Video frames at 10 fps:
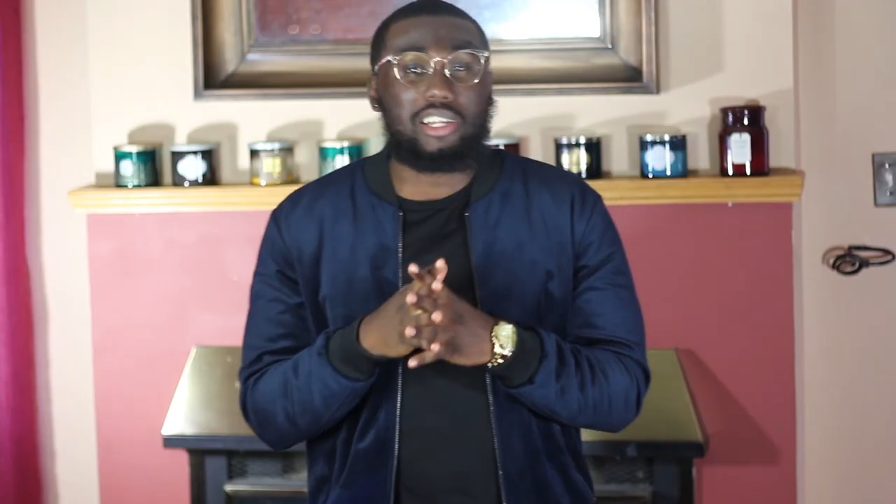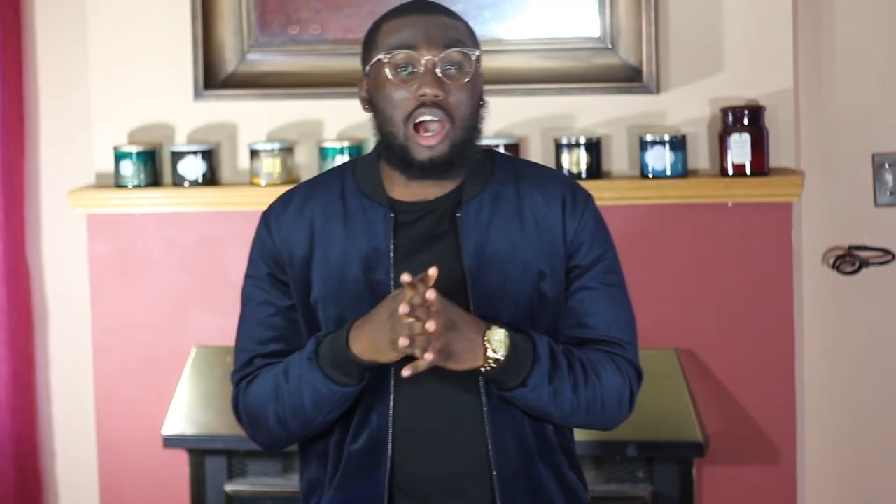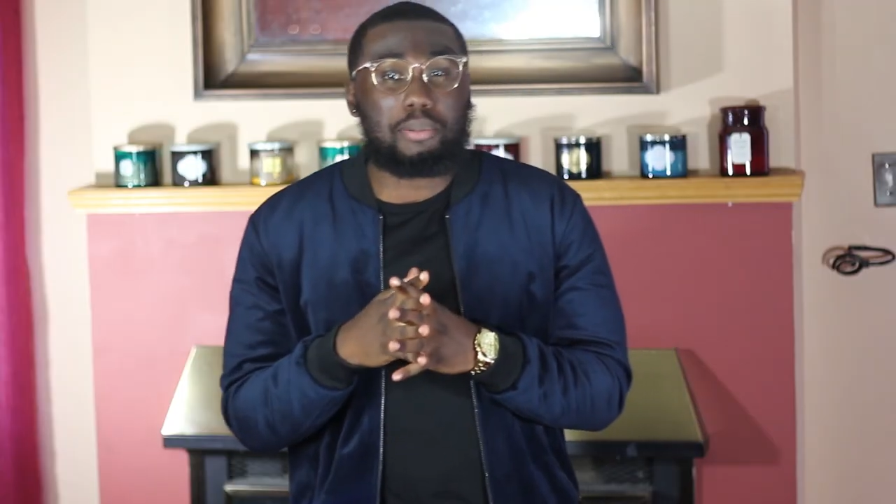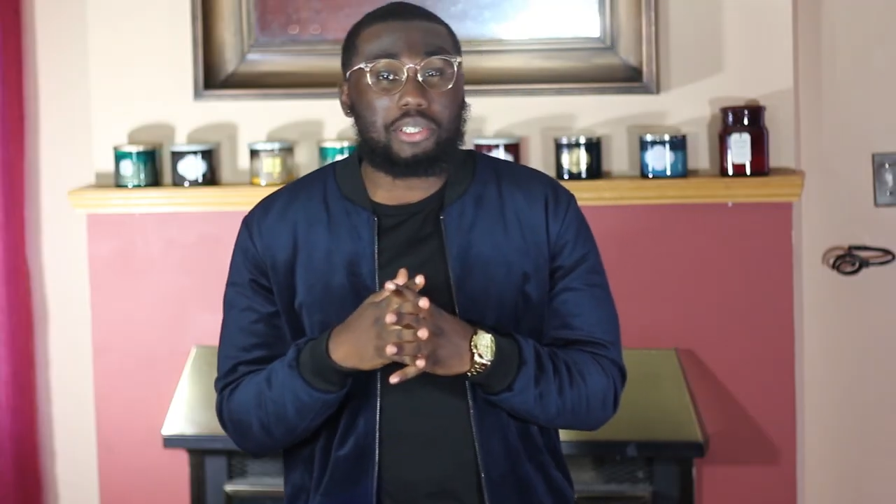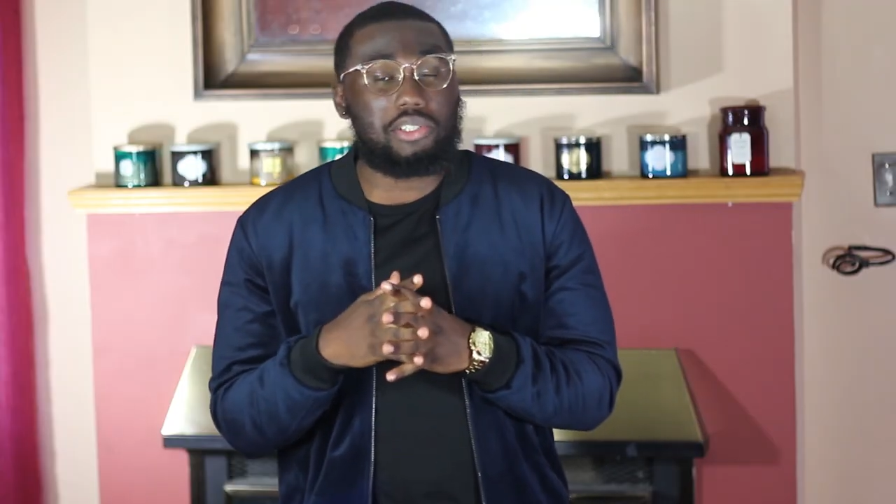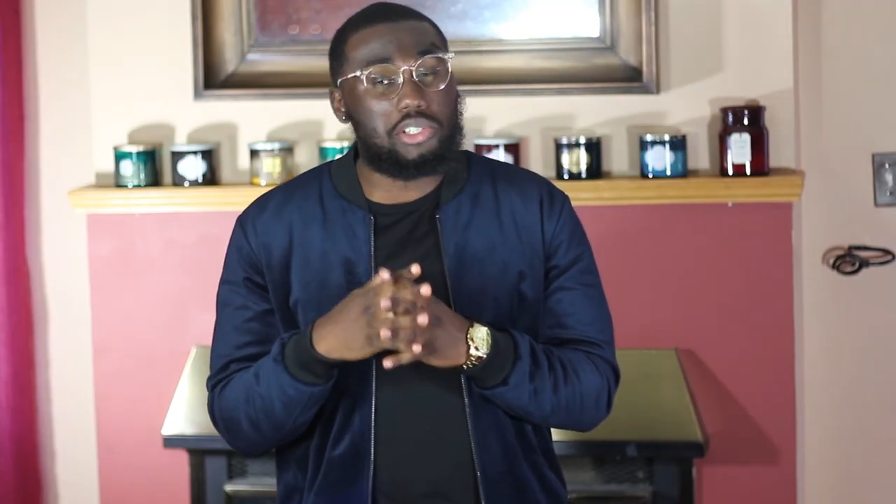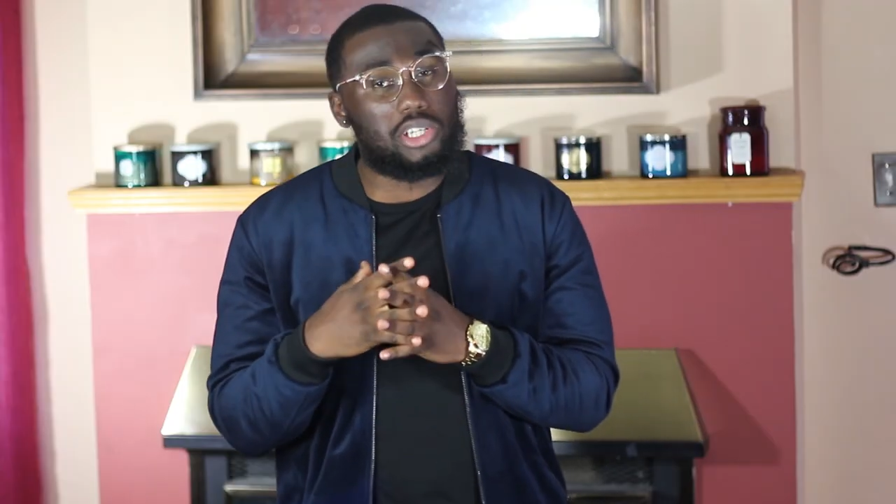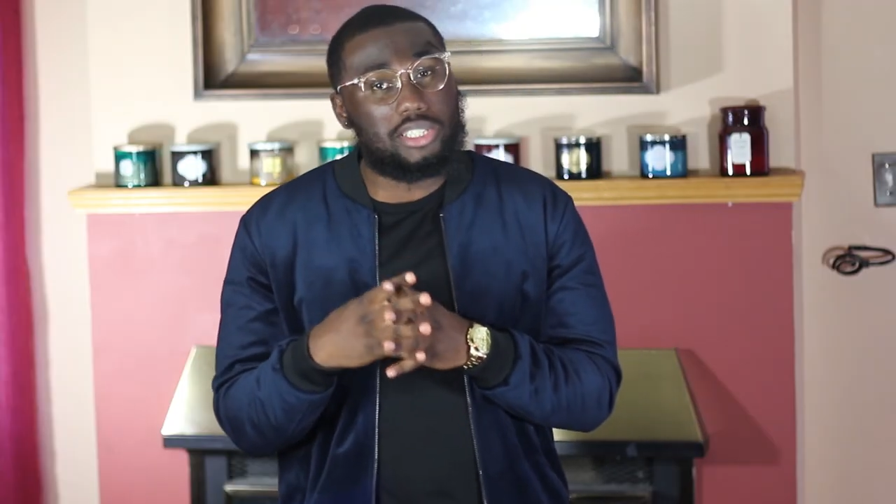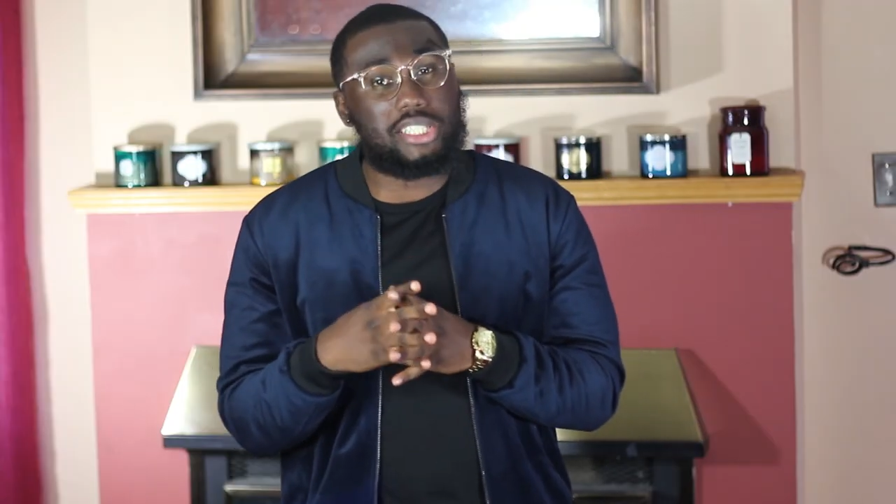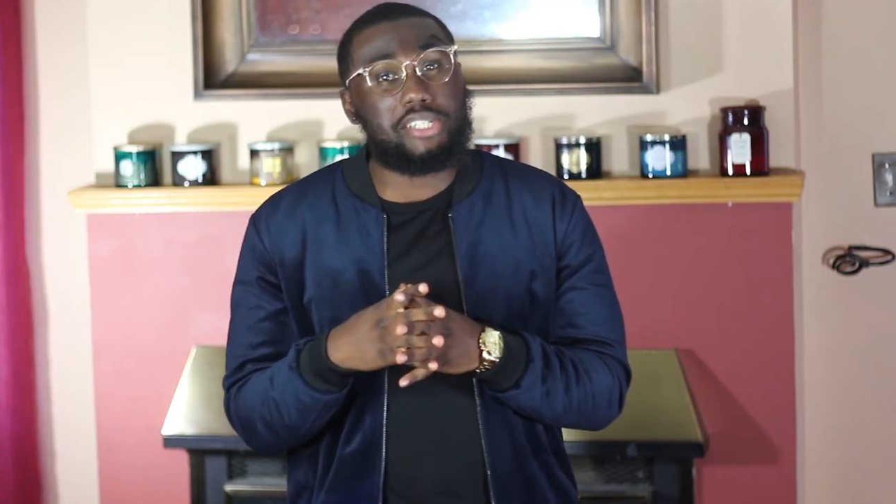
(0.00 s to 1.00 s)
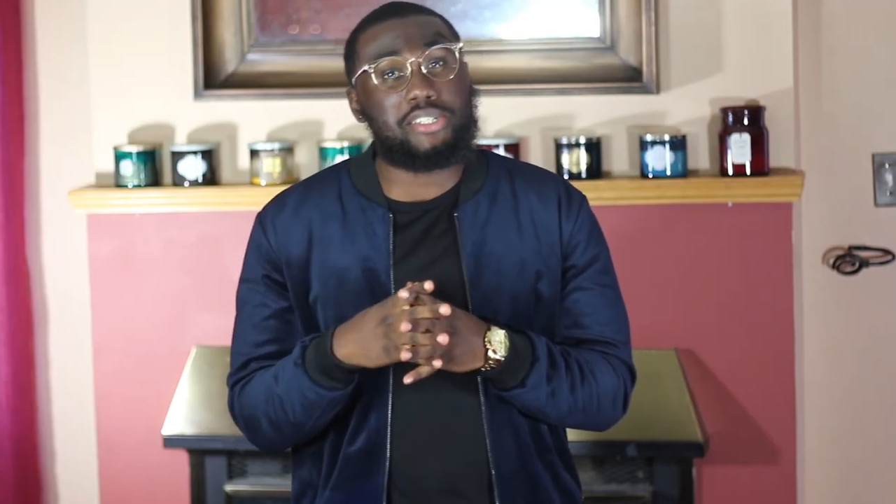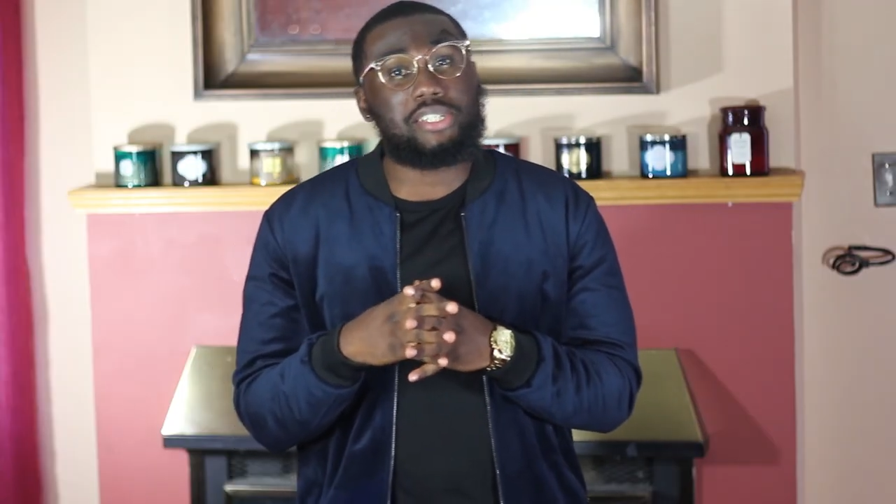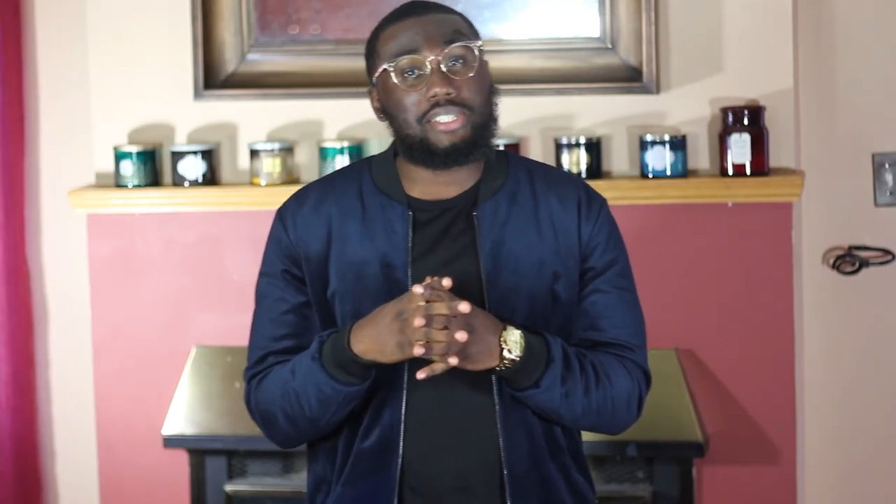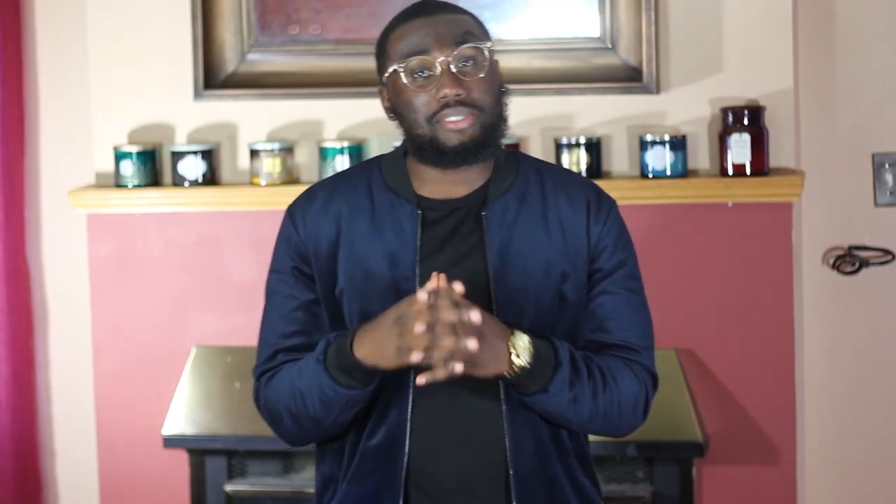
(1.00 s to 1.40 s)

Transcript: an option you should consider.